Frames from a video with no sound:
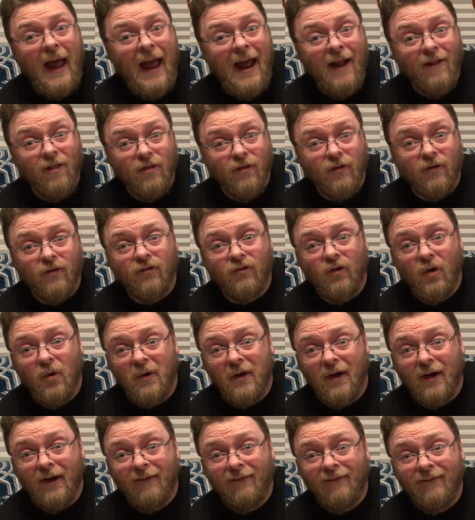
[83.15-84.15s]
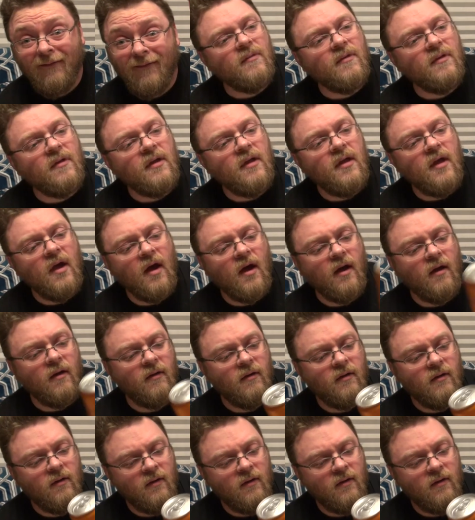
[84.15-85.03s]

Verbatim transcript: at the soda. Yeah.